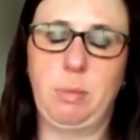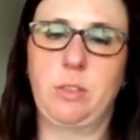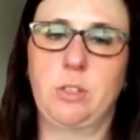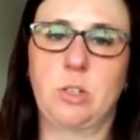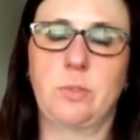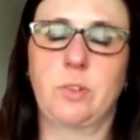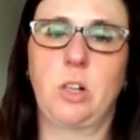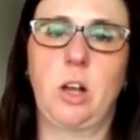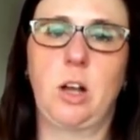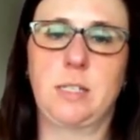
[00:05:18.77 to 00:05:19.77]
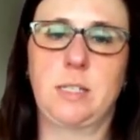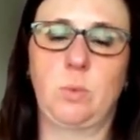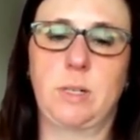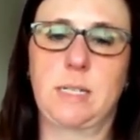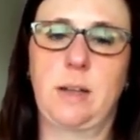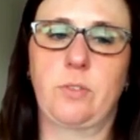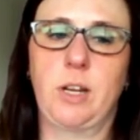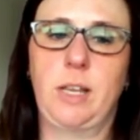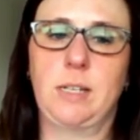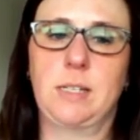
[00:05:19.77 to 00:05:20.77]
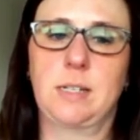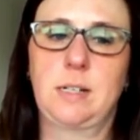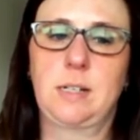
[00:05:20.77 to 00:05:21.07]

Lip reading: at the cervical os and what's covering it.